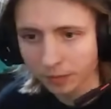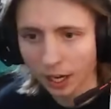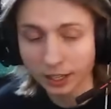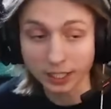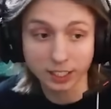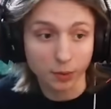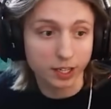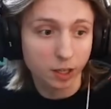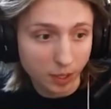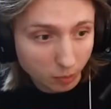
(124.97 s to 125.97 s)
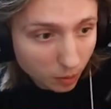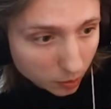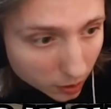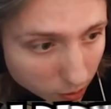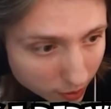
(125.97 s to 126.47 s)
I thought this guy would hear me on me
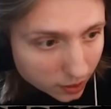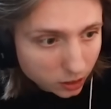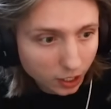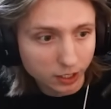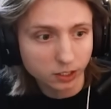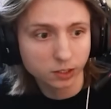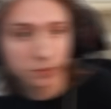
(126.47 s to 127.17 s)
blue. That's why I didn't chase.